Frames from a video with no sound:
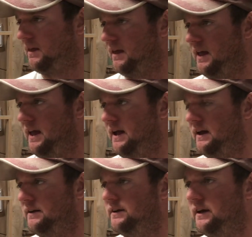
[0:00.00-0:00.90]

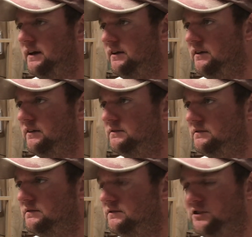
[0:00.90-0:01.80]
and
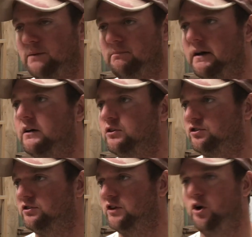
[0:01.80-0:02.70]
something
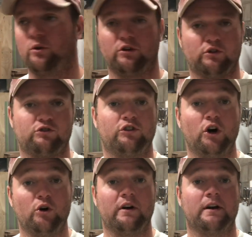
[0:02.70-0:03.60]
else. Oh, a
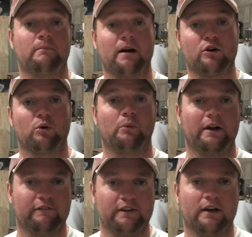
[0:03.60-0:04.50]
stove and a
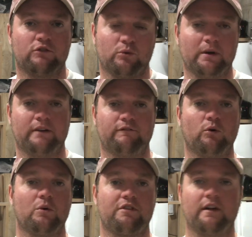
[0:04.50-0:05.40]
microwave. Yeah, so we had
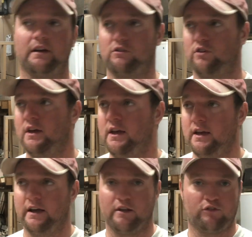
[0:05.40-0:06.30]
4 things.
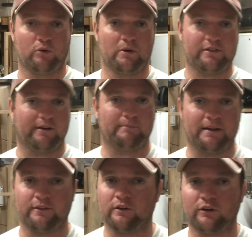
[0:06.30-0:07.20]
And so we thought,
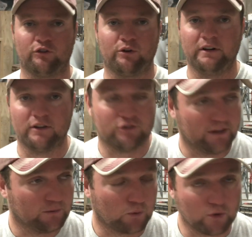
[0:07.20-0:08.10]
man, they're going to treat us
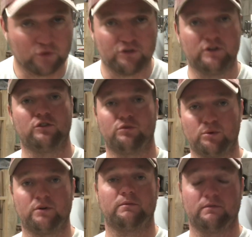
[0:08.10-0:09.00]
like royalty because we're